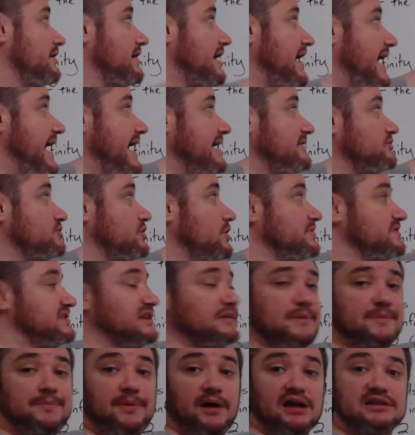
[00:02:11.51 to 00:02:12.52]
The answer is always going
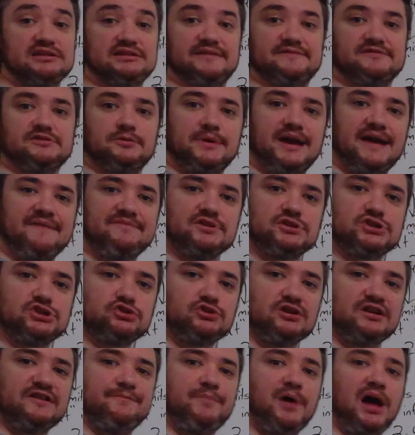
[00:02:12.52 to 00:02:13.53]
to be positive. So we have this
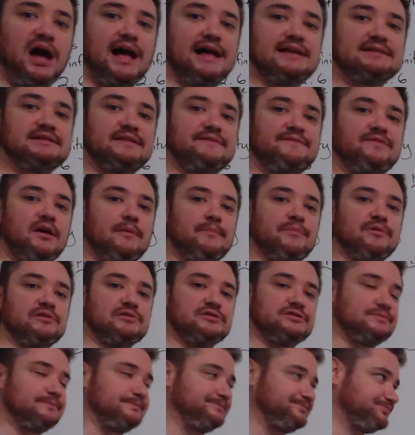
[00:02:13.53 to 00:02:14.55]
string of positive
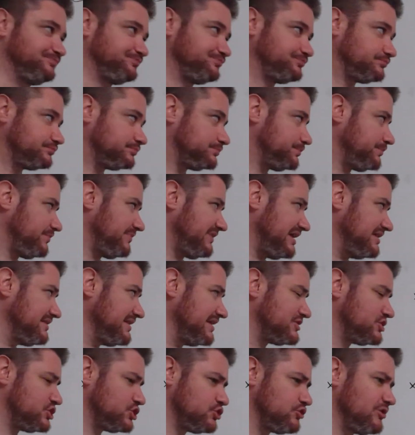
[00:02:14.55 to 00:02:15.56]
numbers
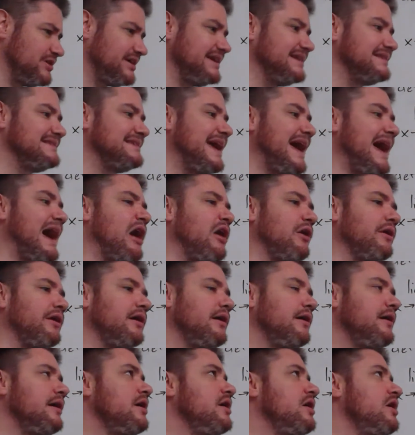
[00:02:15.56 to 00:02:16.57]
that's shrinking down.
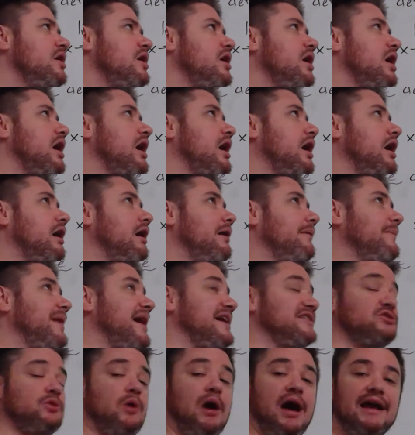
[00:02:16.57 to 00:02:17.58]
And
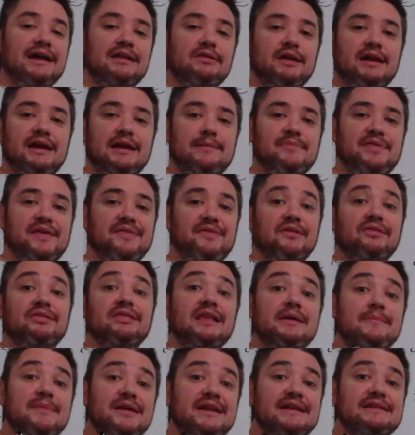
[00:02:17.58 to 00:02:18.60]
so I claim that the
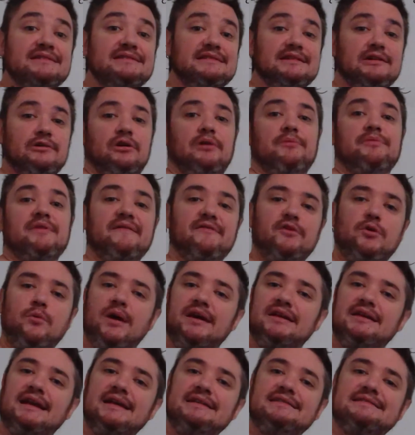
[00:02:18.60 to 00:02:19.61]
limit is 0. Never
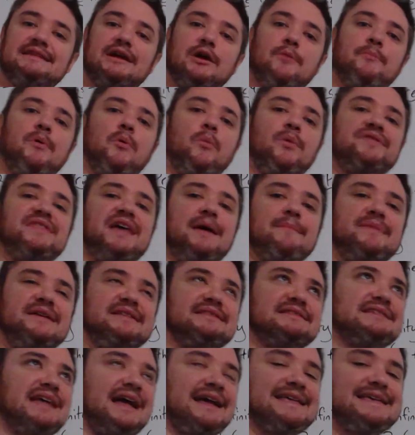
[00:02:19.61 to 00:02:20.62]
quite hits there, but what that means
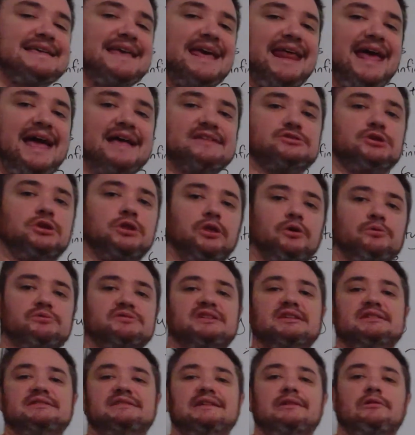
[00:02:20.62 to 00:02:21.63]
is I can get it as close
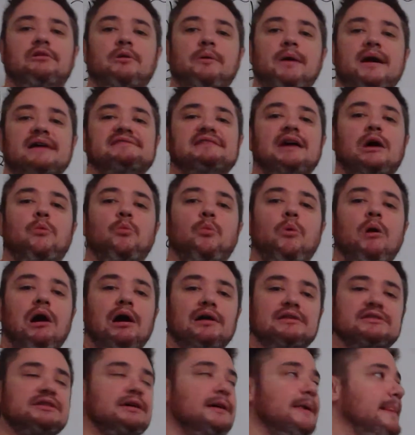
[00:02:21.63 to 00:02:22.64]
to 0 as I
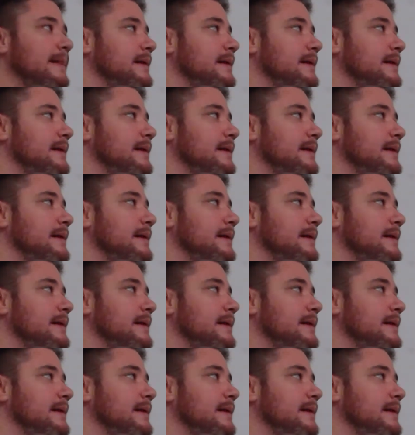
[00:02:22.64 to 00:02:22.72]
want.